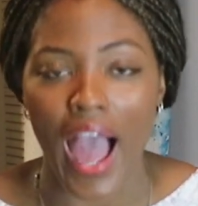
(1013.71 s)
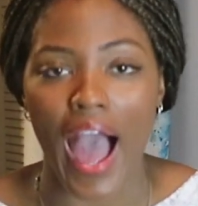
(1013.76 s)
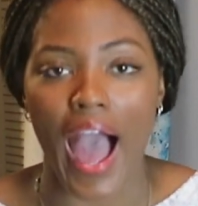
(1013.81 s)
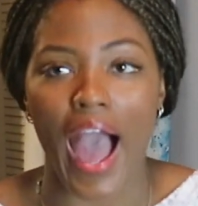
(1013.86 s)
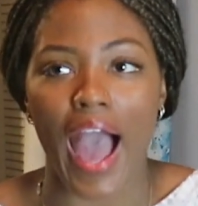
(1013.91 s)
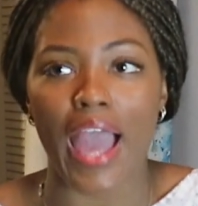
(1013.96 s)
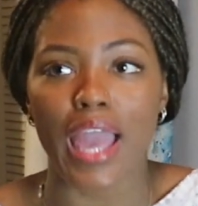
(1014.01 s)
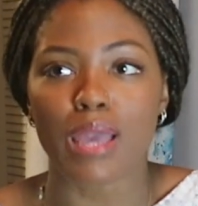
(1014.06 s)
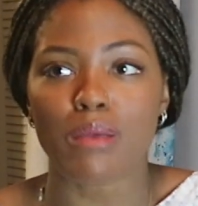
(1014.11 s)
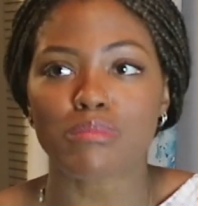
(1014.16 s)

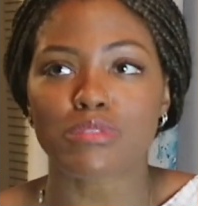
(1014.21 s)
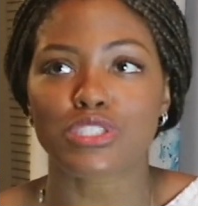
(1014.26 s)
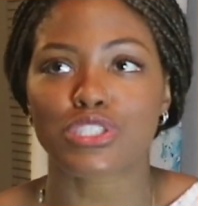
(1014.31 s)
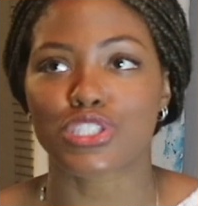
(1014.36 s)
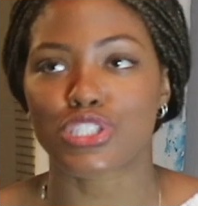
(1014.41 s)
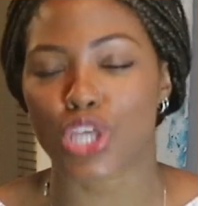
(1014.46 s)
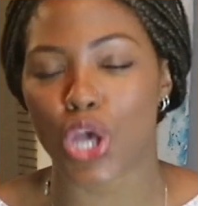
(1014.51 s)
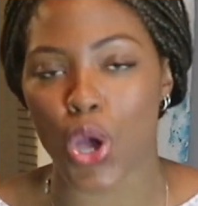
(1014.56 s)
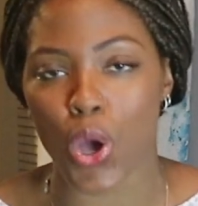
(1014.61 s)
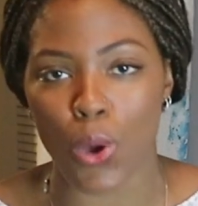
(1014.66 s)
I am
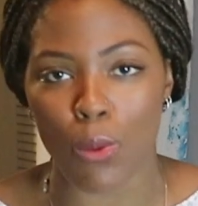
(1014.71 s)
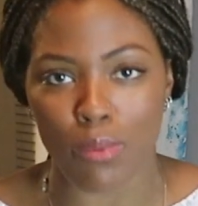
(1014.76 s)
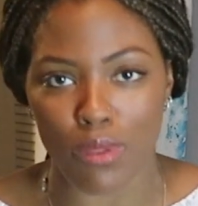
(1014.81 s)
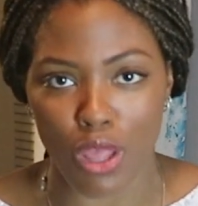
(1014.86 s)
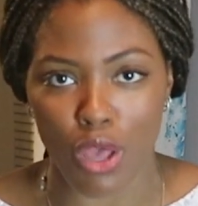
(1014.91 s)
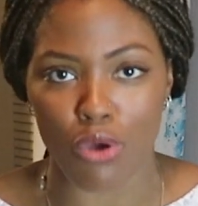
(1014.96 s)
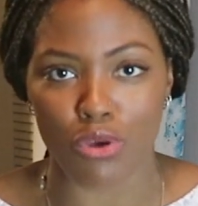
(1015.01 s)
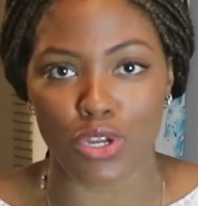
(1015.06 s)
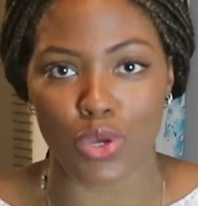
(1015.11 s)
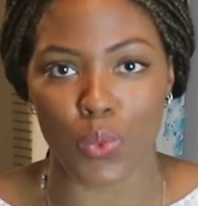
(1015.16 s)
so
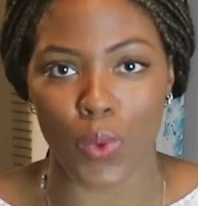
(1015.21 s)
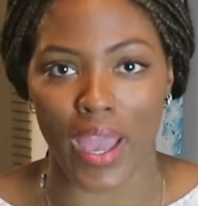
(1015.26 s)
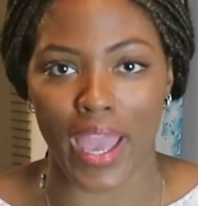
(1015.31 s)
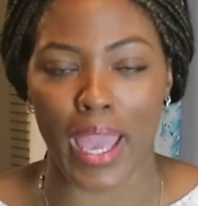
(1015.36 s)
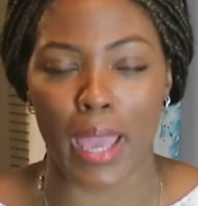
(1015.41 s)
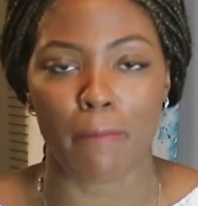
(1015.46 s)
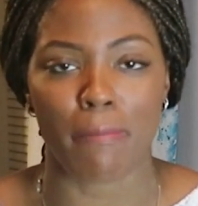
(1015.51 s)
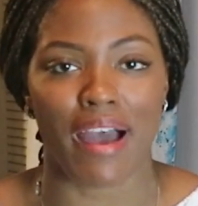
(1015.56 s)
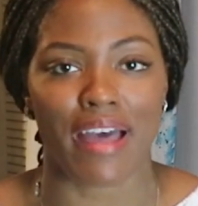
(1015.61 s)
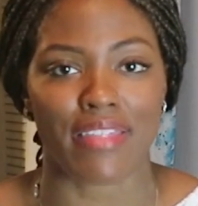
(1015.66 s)
blown
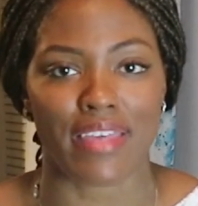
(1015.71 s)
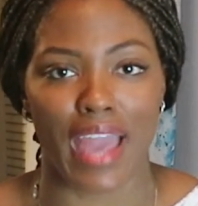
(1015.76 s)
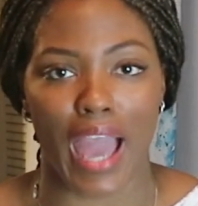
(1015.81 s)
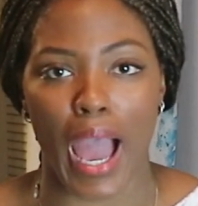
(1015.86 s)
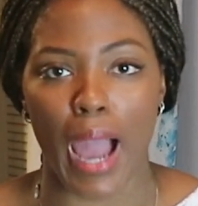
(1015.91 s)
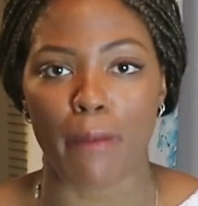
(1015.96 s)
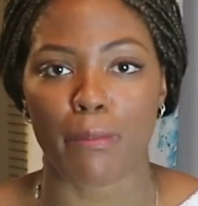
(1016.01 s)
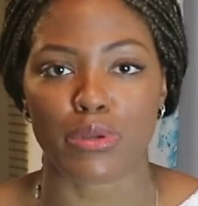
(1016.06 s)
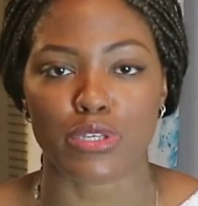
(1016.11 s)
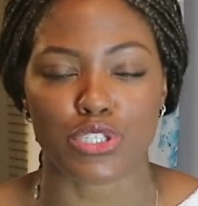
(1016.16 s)
away by the
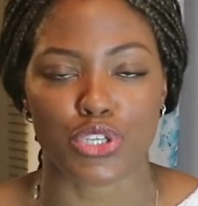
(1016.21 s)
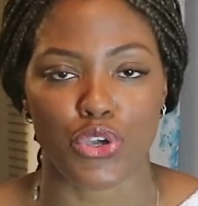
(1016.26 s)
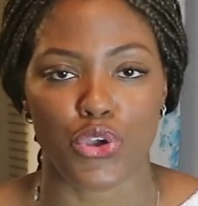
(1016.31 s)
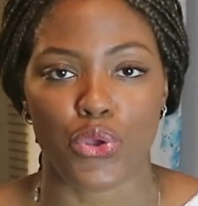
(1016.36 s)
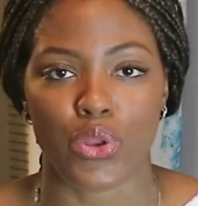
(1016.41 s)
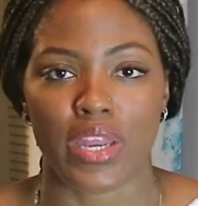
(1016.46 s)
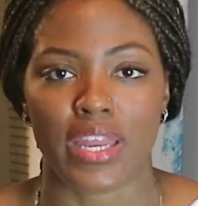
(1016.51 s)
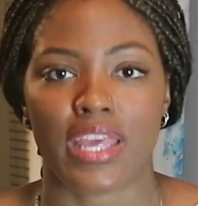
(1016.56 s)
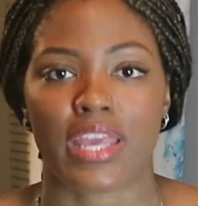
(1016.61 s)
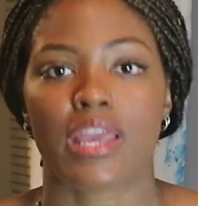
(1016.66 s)

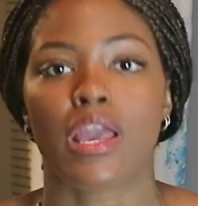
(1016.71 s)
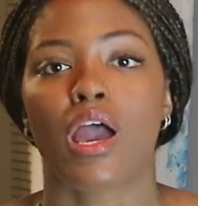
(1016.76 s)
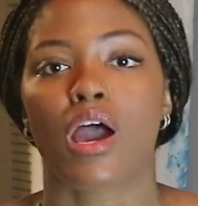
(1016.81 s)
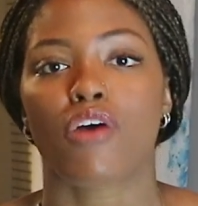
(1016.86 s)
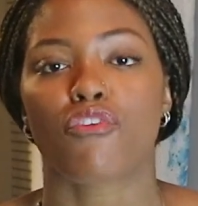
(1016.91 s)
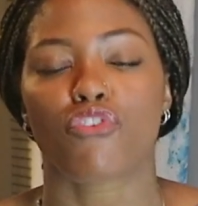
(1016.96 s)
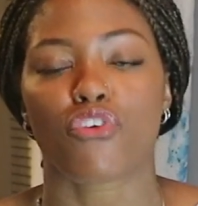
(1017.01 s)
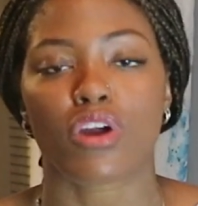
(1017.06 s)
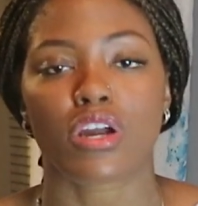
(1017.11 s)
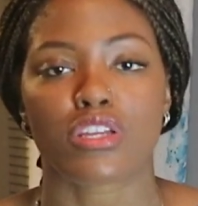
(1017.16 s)
opportunity
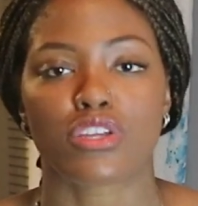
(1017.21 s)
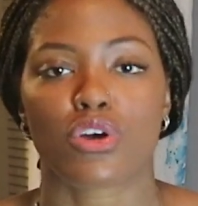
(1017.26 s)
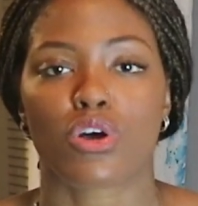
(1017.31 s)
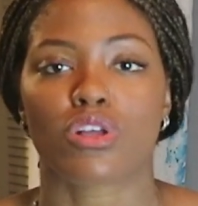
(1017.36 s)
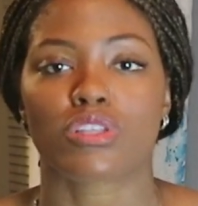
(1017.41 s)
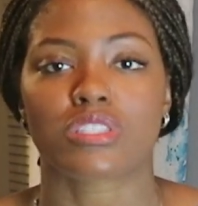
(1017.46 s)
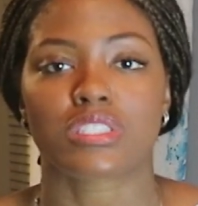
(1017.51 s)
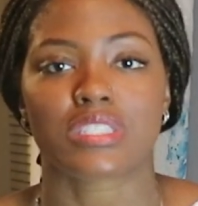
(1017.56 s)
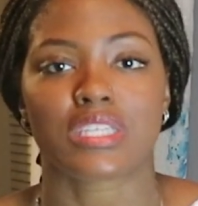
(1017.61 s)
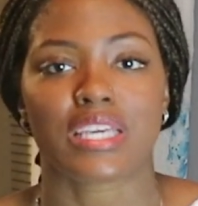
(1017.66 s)
for
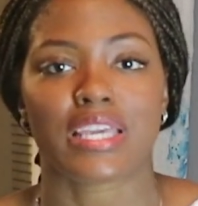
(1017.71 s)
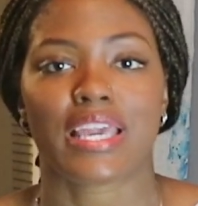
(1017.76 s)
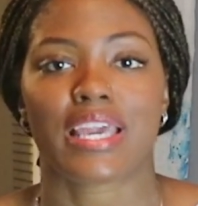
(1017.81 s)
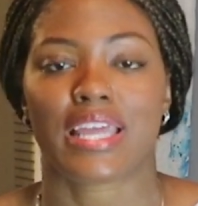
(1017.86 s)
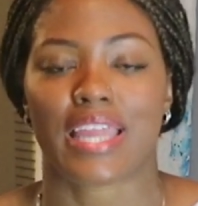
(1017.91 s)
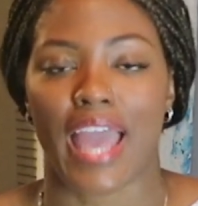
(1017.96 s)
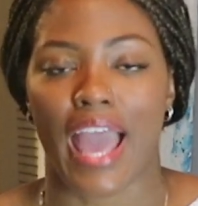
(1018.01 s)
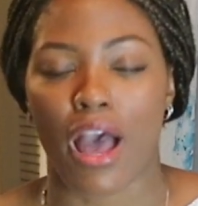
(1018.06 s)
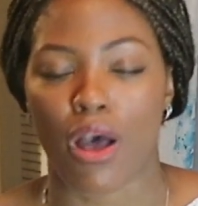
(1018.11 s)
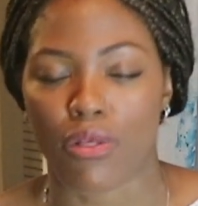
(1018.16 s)
adults to
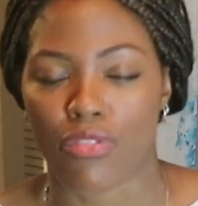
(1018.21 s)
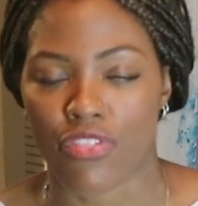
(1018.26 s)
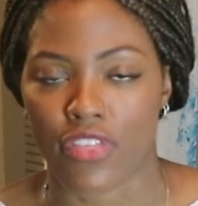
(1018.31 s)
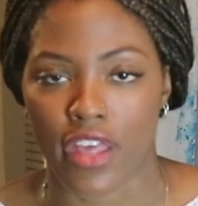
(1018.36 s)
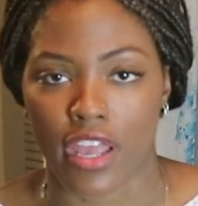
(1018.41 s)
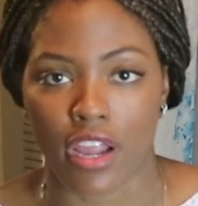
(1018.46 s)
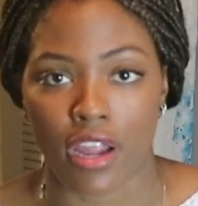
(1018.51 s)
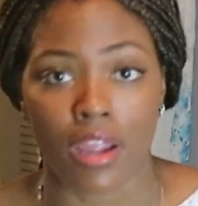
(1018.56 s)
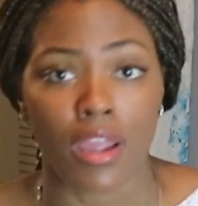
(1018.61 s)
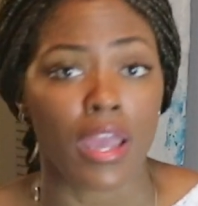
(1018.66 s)
get out
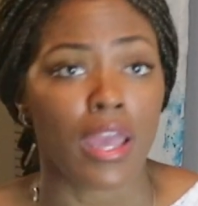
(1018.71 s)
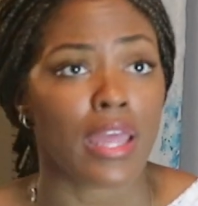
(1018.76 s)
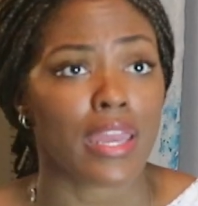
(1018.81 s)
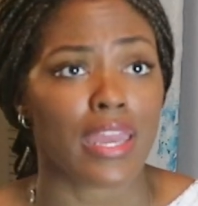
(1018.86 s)
there.